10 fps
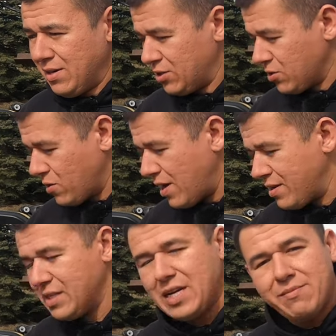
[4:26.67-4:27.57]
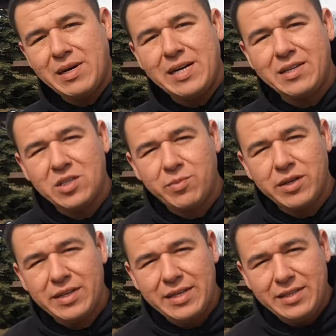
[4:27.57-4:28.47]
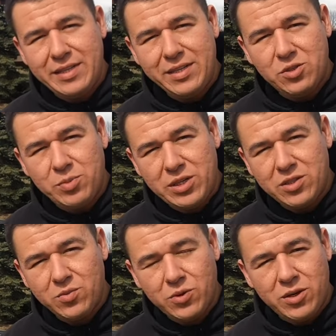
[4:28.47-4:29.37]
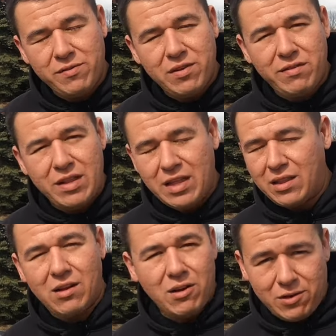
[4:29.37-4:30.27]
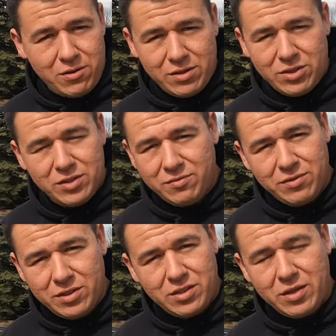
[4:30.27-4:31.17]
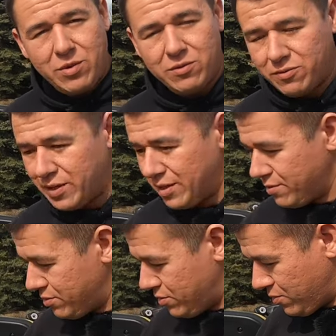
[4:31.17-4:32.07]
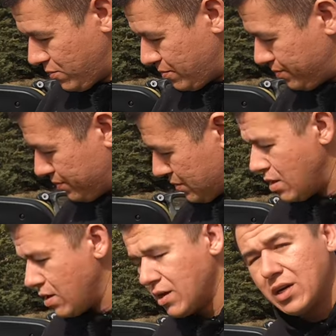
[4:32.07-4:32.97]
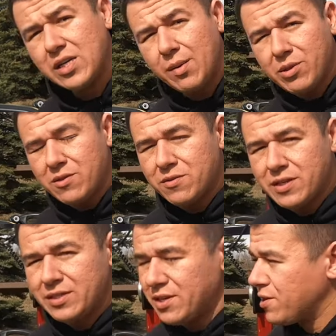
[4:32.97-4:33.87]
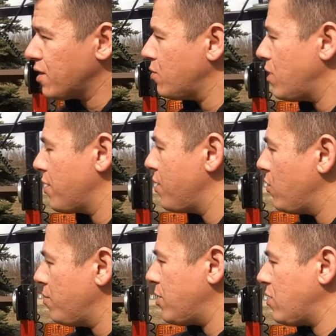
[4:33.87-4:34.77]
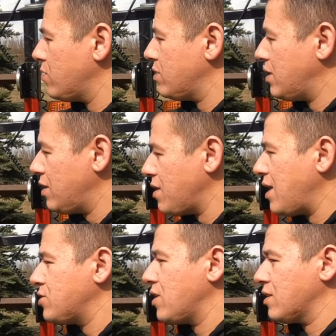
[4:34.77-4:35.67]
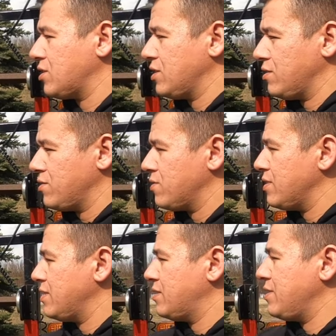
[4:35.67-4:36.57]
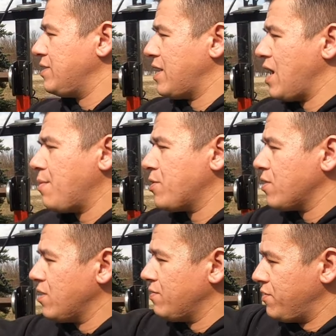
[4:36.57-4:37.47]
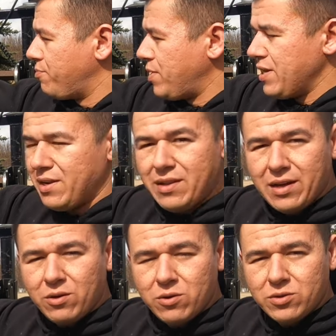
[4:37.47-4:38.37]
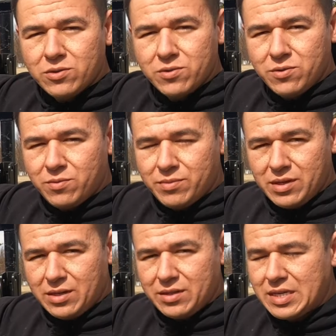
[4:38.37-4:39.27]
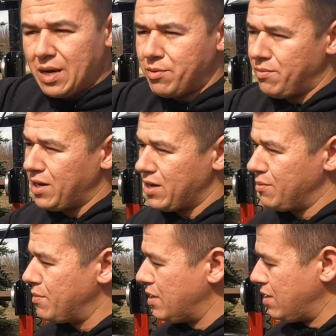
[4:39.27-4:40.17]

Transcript: So I designed mine to split an 18 inch piece of wood. If you have anything longer, it just physically won't fit. So a couple other things that you're gonna to want to to know about uh, the hydraulic cylinder is the diameter of the pin that goes through uh, the top and bottom.